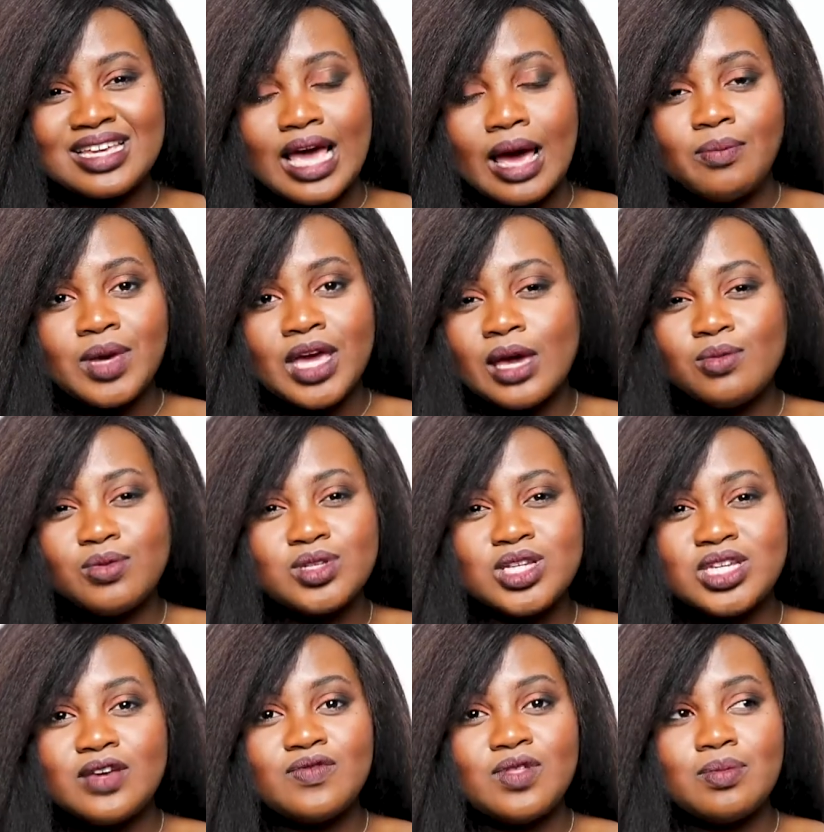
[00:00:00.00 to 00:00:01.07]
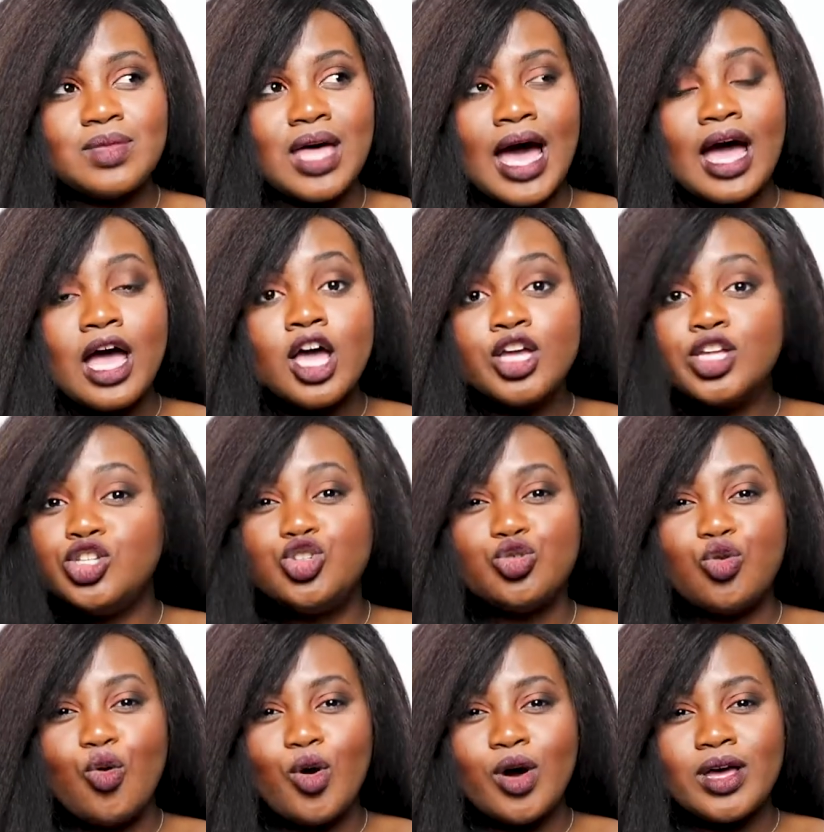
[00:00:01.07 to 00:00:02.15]
can be able to give them that
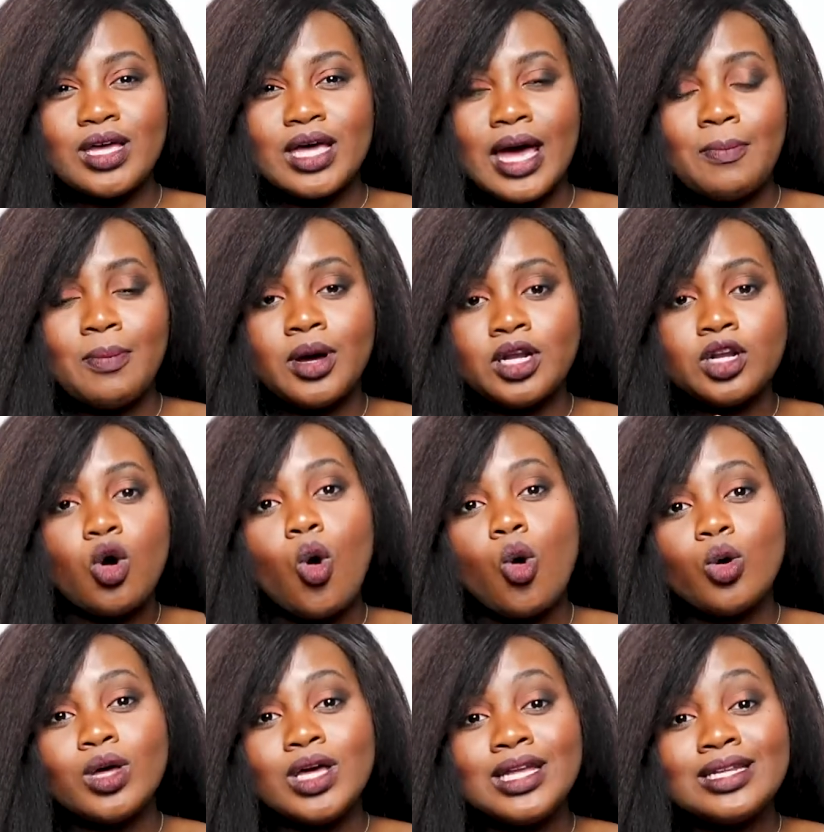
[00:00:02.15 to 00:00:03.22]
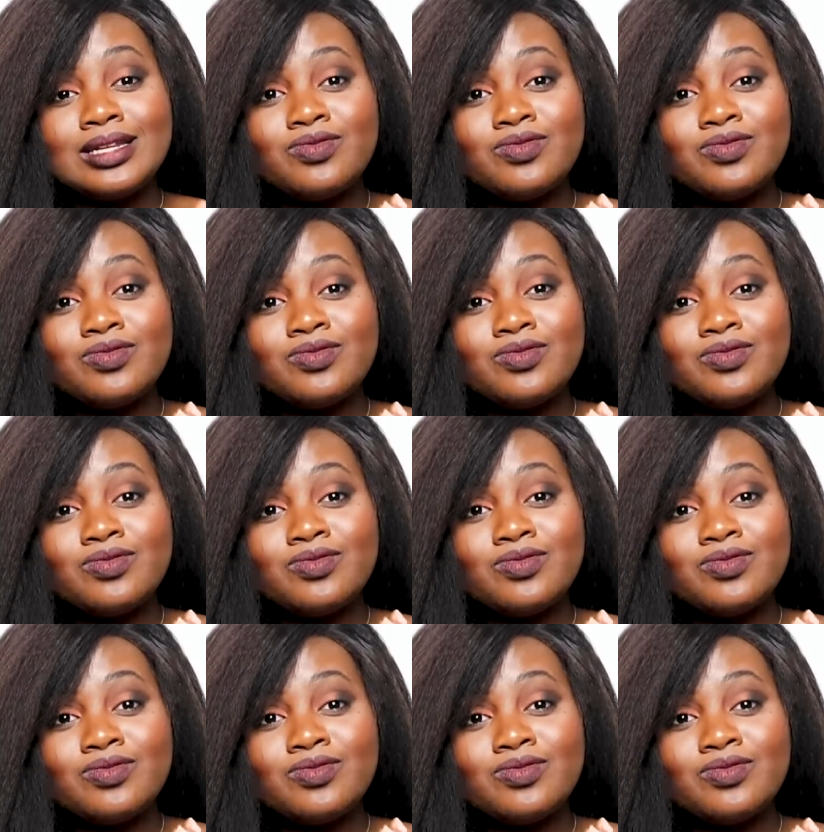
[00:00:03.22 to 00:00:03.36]
joy, but it